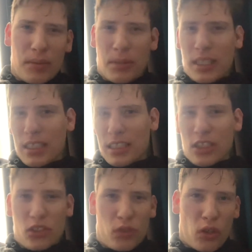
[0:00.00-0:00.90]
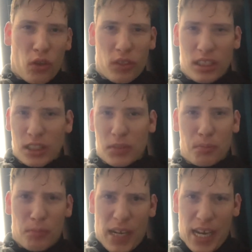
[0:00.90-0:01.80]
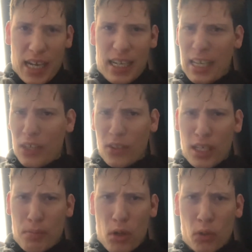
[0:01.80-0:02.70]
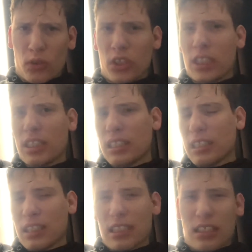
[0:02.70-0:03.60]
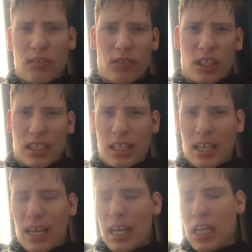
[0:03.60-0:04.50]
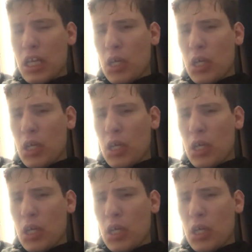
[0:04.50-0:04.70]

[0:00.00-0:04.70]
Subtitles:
Because they're doing all these mad, angry emojis and stuff like that.